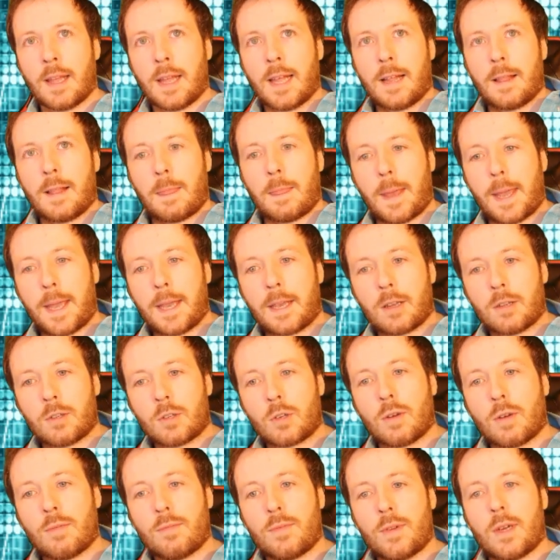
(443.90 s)
they can
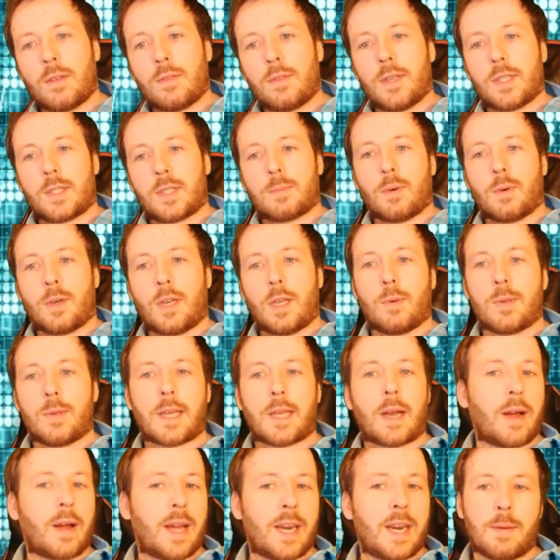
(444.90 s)
convert this money
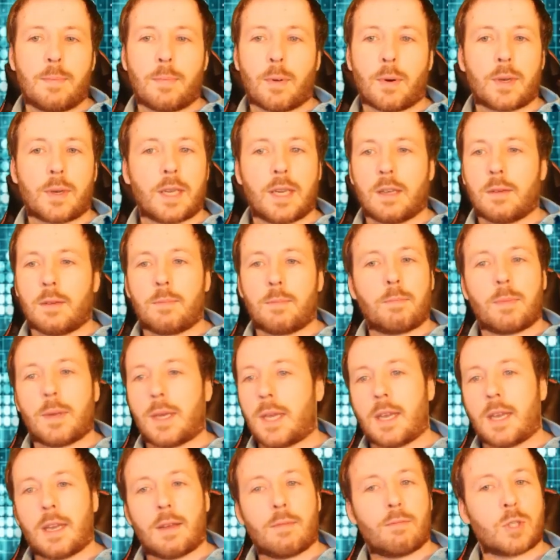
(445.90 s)
without anybody
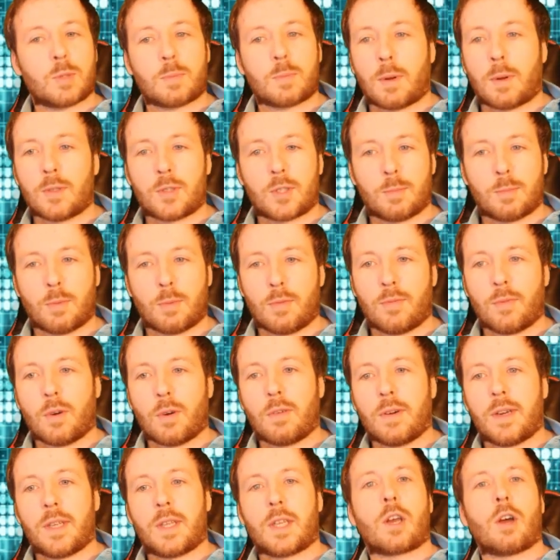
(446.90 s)
being responsible
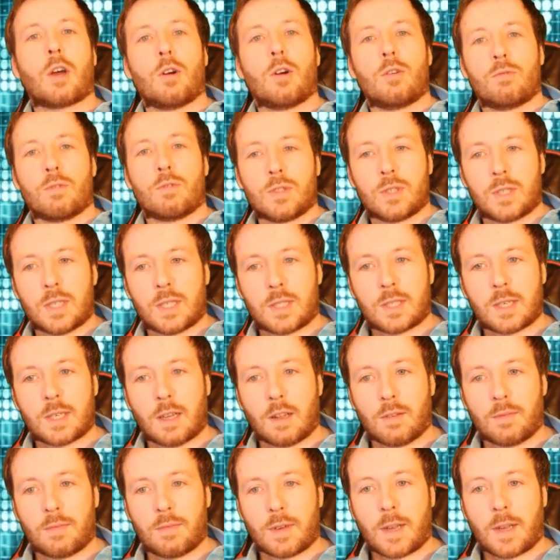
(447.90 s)
for it. The code runs
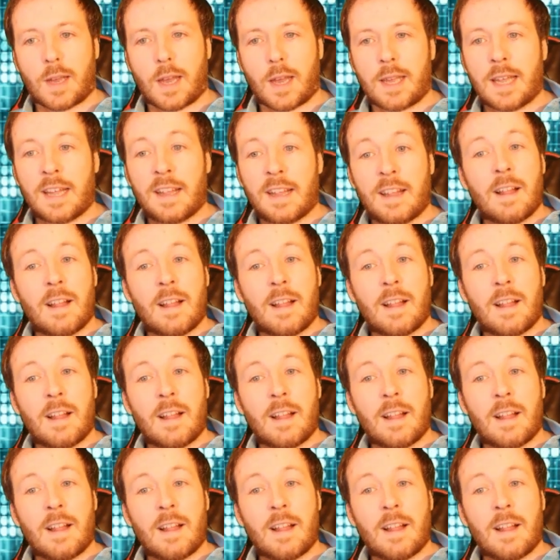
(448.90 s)
itself, okay?